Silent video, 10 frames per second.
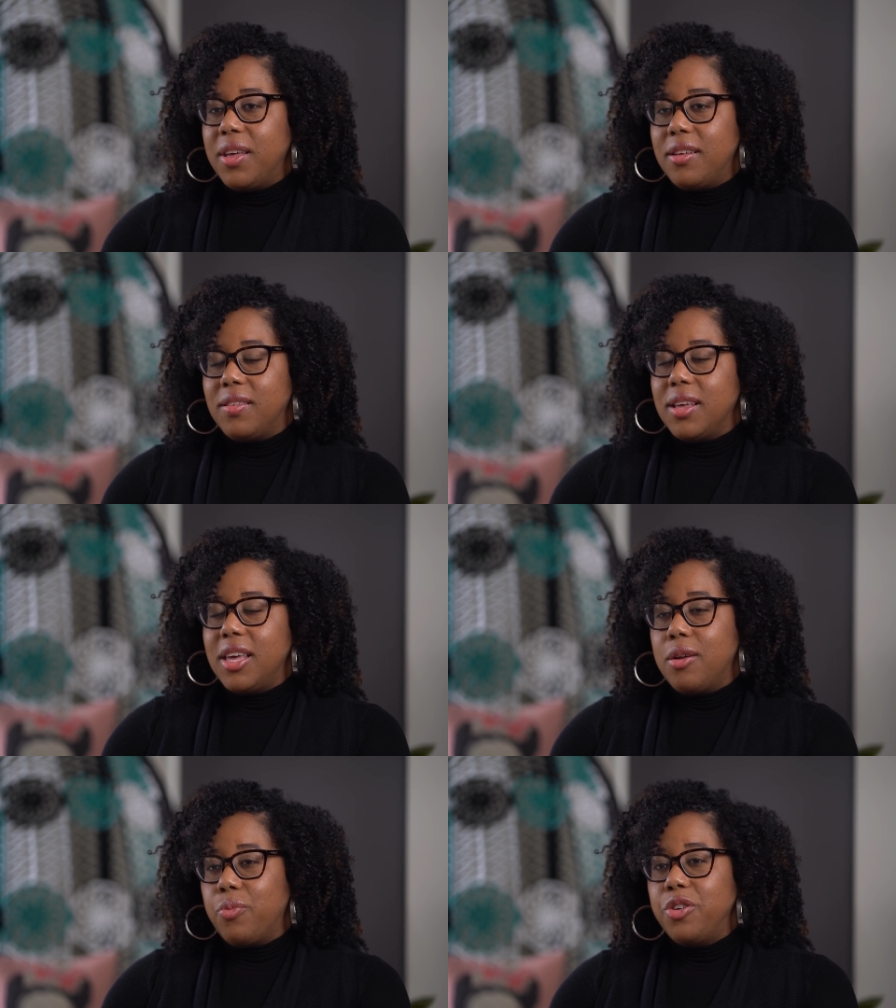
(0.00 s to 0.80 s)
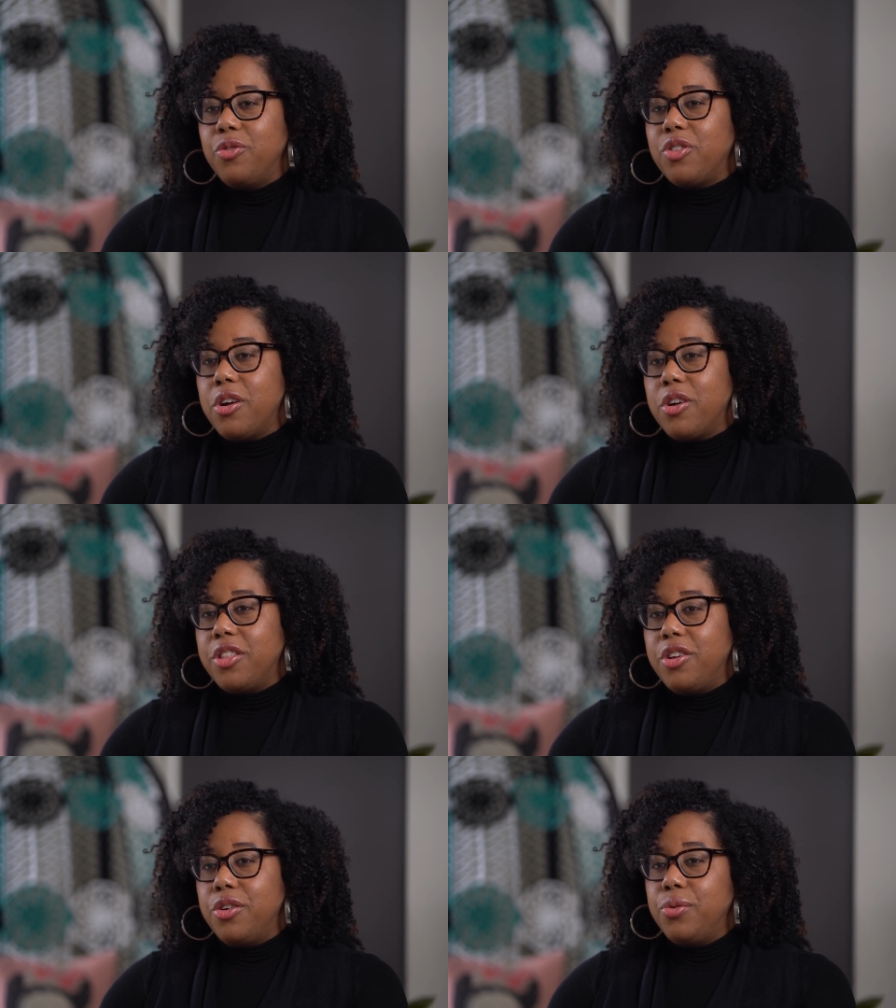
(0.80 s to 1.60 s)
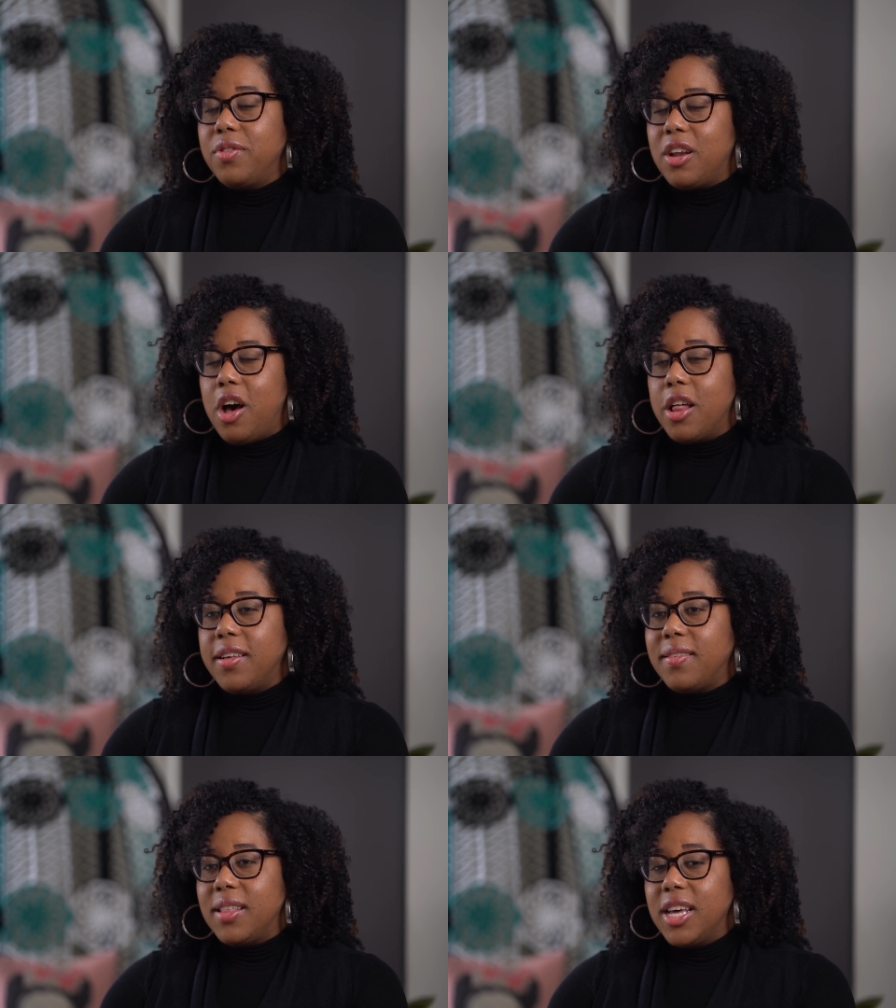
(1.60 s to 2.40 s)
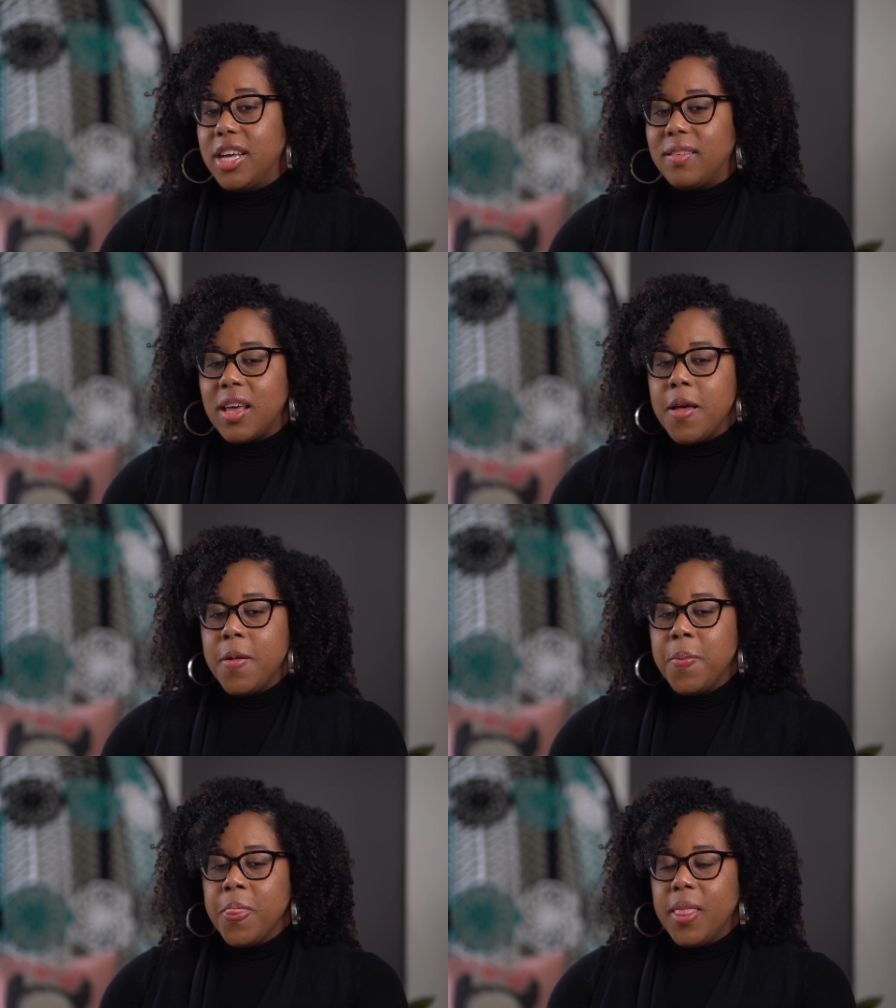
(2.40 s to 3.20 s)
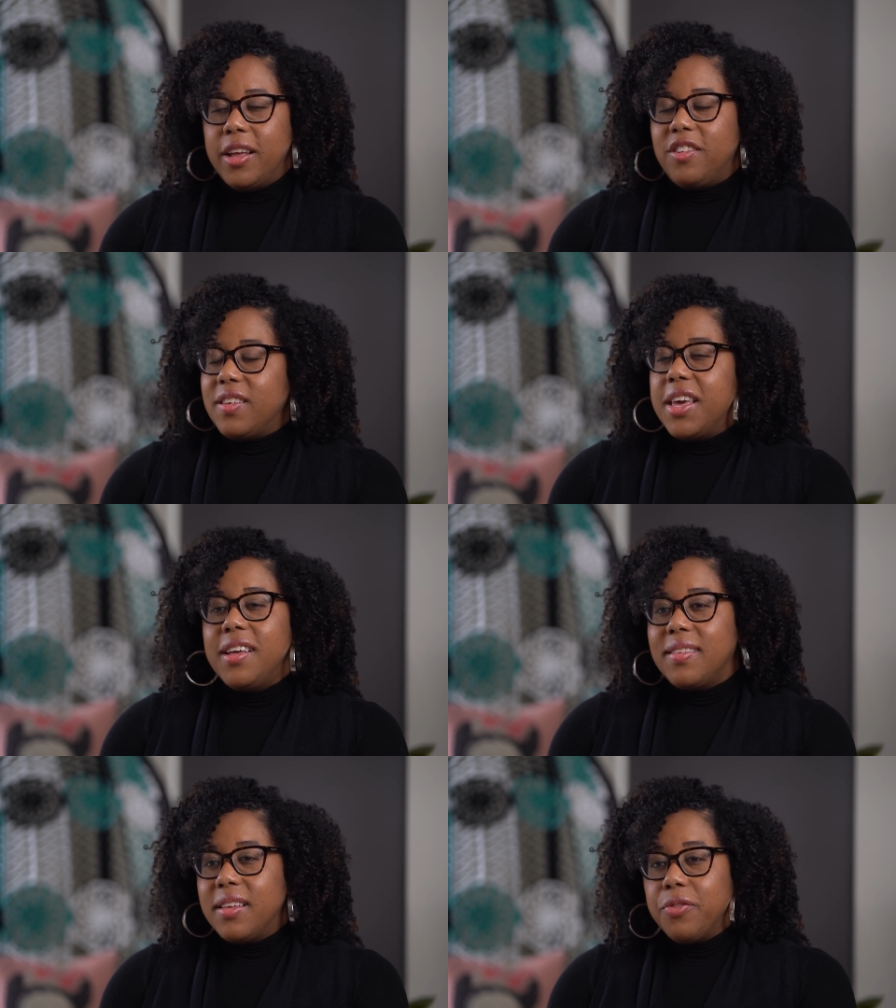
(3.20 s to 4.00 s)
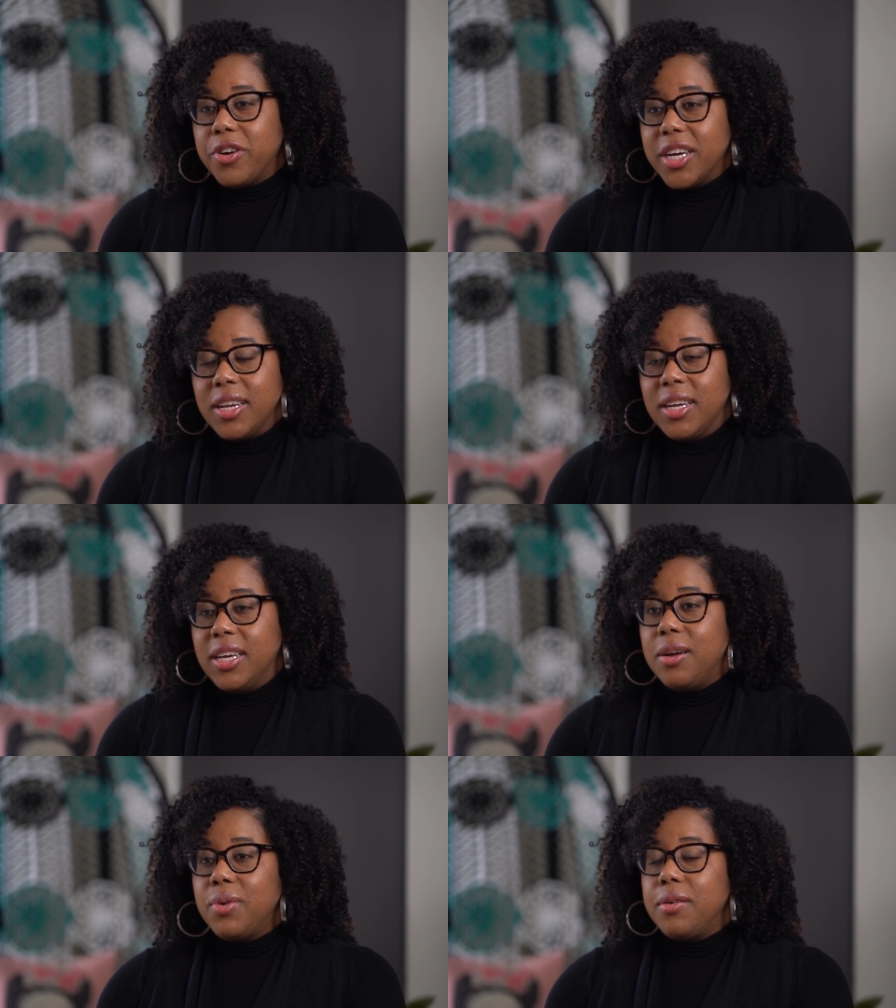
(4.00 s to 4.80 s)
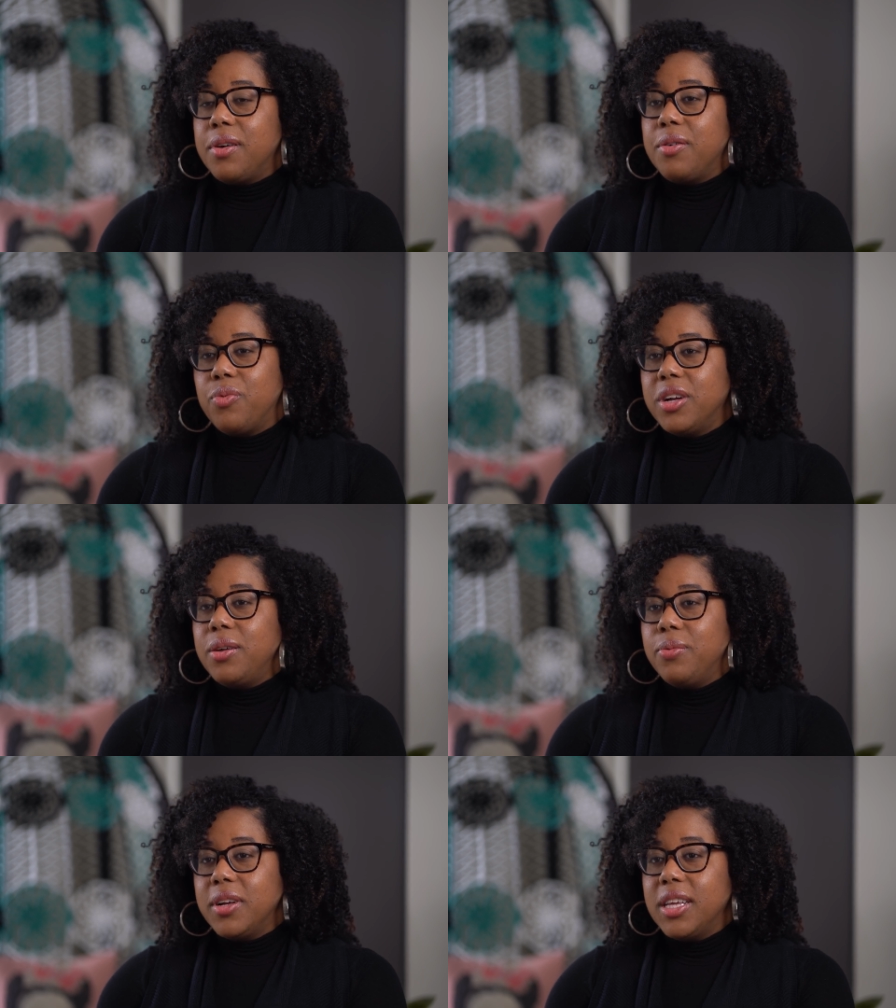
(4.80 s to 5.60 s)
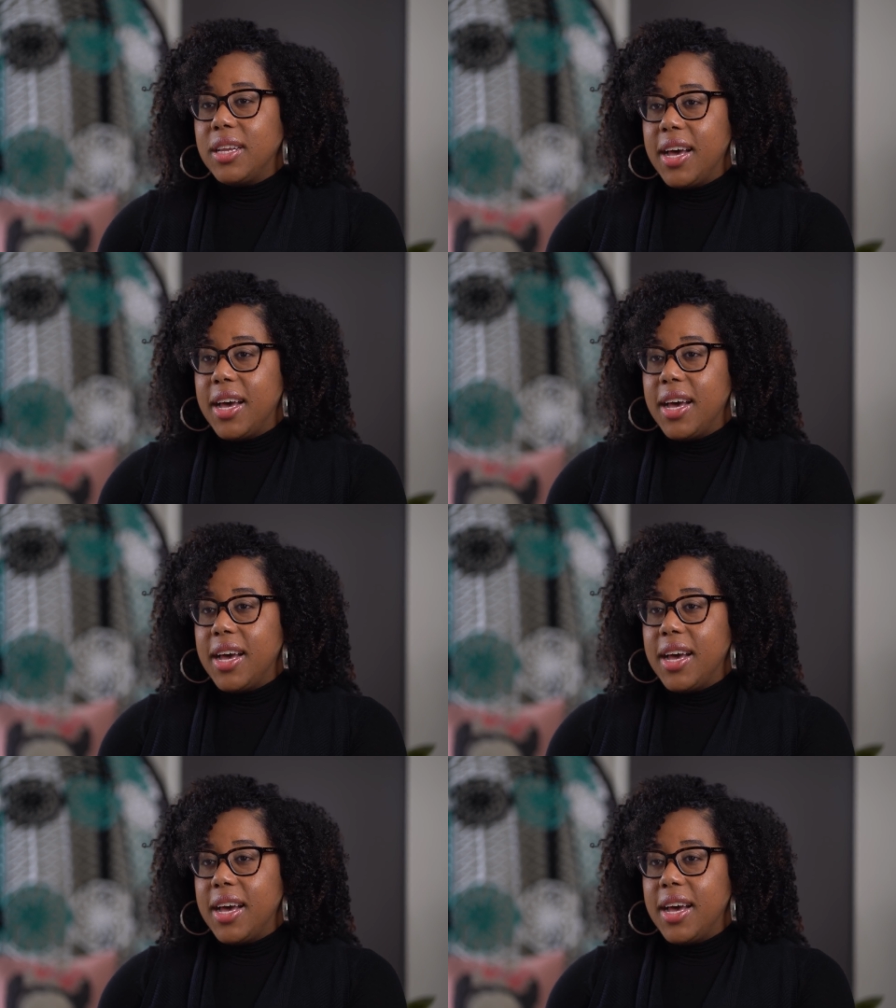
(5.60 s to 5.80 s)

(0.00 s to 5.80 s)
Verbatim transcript: Because again, when you turn on the news and all these things, it, just, it hits different. It, it, it really, really